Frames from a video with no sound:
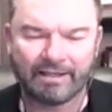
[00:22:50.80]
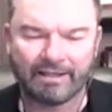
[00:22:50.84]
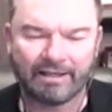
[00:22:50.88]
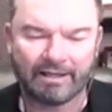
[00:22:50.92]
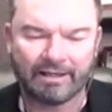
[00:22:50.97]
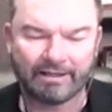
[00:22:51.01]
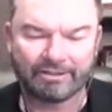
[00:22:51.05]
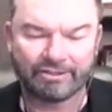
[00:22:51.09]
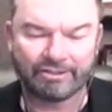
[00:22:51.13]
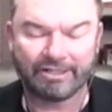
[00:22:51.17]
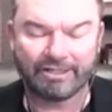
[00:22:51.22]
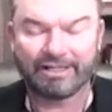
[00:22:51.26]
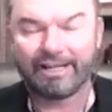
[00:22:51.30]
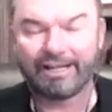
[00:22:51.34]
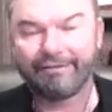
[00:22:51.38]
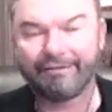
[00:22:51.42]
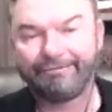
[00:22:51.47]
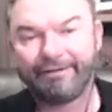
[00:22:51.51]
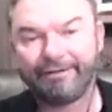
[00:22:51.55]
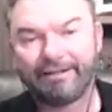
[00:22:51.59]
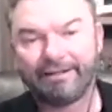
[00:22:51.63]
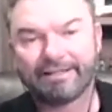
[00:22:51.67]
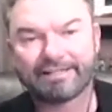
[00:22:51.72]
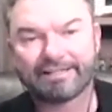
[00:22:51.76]
Gene, I
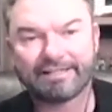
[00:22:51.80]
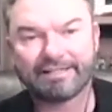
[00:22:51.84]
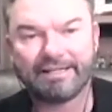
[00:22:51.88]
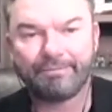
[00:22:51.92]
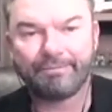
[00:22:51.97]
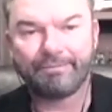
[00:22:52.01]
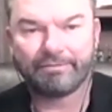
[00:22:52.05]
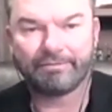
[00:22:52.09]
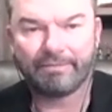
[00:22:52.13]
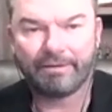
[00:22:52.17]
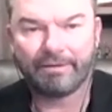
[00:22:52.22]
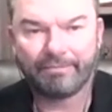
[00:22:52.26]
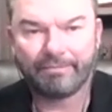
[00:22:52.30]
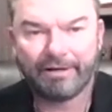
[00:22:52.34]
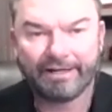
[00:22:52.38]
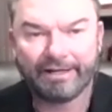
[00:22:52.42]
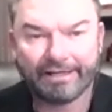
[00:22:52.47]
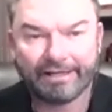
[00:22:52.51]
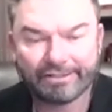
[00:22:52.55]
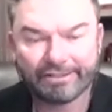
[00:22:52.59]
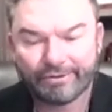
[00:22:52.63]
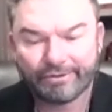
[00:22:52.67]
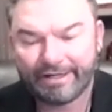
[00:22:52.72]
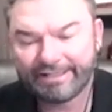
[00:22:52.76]
fell asleep with my
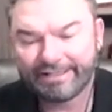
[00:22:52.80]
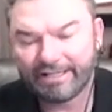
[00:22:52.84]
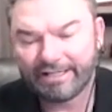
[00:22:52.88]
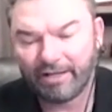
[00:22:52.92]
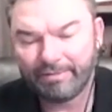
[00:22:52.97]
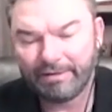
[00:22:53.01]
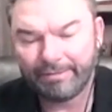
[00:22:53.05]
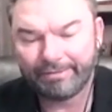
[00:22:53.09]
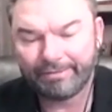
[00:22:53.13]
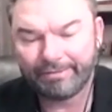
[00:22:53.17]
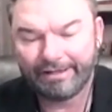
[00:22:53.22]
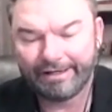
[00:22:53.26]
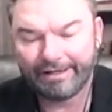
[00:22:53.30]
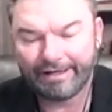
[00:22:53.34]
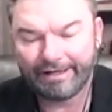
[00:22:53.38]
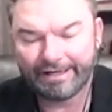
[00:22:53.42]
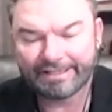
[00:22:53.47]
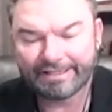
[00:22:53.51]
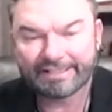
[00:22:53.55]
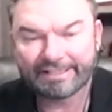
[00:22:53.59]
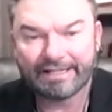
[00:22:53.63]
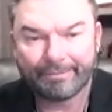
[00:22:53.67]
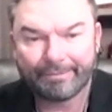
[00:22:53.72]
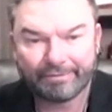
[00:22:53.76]
money. So I tell people I
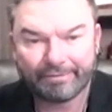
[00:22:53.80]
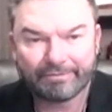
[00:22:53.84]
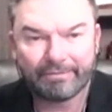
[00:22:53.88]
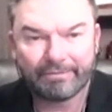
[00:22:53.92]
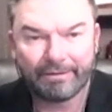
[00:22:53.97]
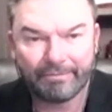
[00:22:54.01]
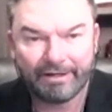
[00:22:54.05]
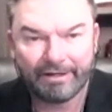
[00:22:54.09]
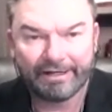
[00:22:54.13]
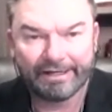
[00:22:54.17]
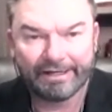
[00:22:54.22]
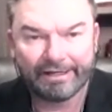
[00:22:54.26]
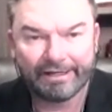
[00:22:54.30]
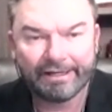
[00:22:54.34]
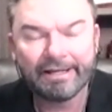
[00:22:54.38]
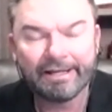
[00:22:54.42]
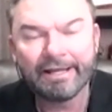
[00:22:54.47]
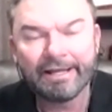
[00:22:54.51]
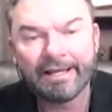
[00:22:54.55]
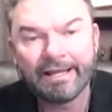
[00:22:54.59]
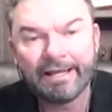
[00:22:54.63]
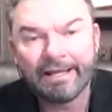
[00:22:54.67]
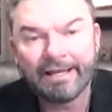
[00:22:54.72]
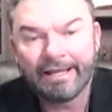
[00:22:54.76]
slept with my money,
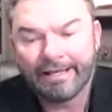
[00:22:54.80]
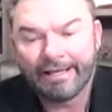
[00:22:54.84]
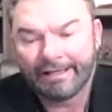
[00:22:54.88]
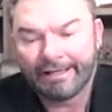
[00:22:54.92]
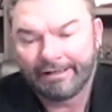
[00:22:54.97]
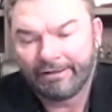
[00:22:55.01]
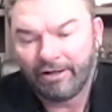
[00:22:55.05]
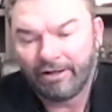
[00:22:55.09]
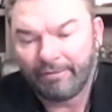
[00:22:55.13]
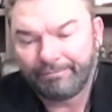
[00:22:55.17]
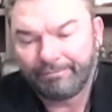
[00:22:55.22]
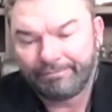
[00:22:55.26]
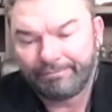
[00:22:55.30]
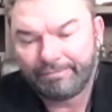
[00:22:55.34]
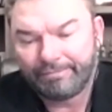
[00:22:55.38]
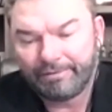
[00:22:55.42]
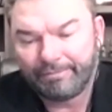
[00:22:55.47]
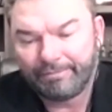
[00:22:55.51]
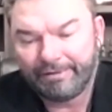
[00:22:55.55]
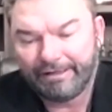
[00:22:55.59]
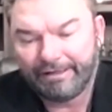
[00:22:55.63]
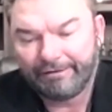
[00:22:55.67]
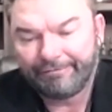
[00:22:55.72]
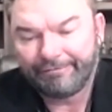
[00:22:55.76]
not to
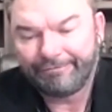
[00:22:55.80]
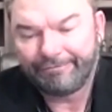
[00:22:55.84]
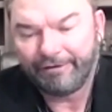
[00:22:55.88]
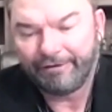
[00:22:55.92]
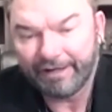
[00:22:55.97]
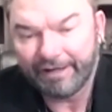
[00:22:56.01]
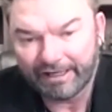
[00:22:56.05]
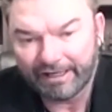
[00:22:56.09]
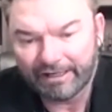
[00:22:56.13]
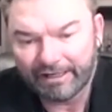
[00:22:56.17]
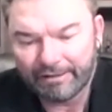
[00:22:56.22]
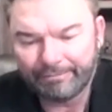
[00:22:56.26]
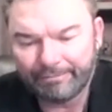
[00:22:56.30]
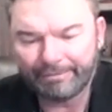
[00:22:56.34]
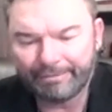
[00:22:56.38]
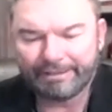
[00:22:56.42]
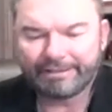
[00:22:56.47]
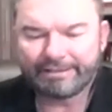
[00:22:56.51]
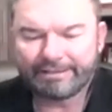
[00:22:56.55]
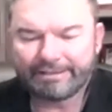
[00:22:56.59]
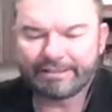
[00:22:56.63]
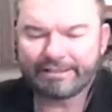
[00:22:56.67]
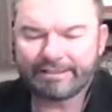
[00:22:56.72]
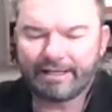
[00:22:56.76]
be funny,
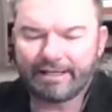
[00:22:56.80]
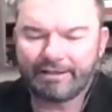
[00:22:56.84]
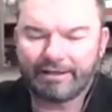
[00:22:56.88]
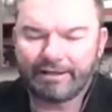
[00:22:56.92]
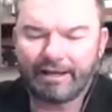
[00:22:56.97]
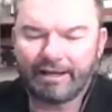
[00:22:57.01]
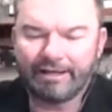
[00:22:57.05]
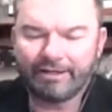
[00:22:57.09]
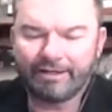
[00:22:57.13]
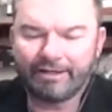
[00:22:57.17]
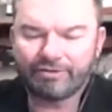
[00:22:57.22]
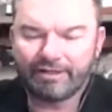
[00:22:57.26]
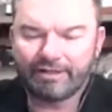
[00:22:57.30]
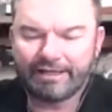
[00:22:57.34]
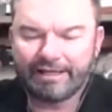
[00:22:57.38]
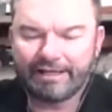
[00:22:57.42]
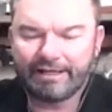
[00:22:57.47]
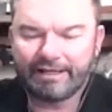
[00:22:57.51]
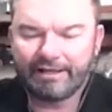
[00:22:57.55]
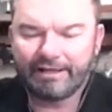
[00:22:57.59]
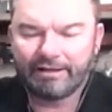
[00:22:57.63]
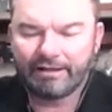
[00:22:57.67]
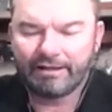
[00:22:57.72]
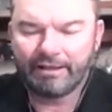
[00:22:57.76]
but to tell you,
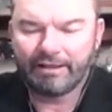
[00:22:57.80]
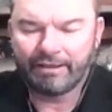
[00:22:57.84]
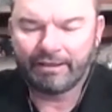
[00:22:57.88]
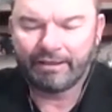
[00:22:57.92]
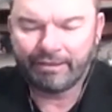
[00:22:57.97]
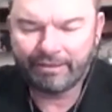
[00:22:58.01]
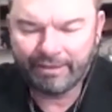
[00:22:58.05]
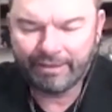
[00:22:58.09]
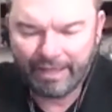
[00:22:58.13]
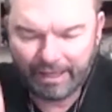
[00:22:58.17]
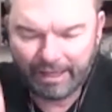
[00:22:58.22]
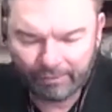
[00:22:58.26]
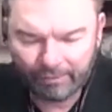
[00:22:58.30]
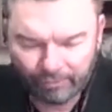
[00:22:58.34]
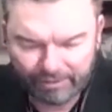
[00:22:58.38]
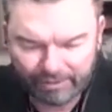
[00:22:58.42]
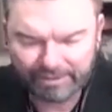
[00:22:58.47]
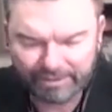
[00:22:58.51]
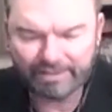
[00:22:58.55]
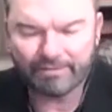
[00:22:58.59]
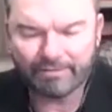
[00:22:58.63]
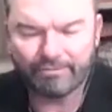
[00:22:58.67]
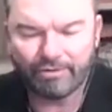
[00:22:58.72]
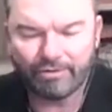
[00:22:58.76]
literally, that
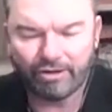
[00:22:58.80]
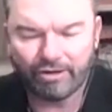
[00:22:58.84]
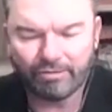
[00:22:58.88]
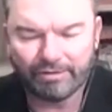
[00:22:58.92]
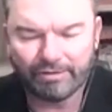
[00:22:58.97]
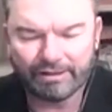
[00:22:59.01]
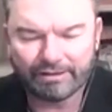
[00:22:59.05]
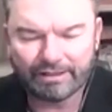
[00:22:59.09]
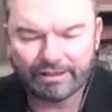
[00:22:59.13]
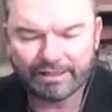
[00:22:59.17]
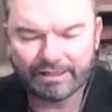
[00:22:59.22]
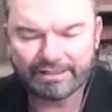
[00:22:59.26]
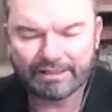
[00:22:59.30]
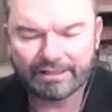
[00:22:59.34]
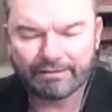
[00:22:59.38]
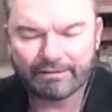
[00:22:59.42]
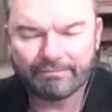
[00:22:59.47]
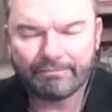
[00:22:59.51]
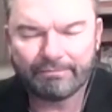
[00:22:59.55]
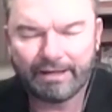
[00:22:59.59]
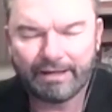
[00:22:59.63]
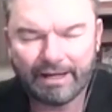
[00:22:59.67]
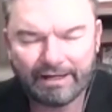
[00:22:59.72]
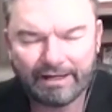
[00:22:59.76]
was the moment. I said,
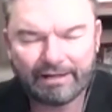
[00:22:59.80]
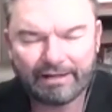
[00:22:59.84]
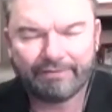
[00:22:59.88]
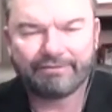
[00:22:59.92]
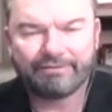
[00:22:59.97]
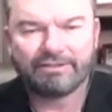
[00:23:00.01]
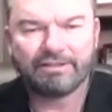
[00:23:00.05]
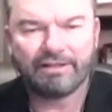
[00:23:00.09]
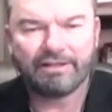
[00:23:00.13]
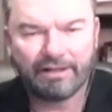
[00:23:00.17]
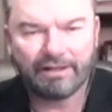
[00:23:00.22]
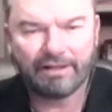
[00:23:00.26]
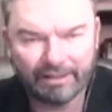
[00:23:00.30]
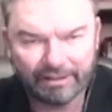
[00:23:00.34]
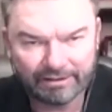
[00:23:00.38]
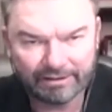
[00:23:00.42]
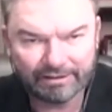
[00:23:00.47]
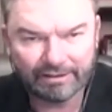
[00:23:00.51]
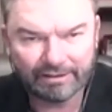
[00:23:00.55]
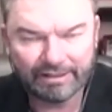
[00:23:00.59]
man, I've done it.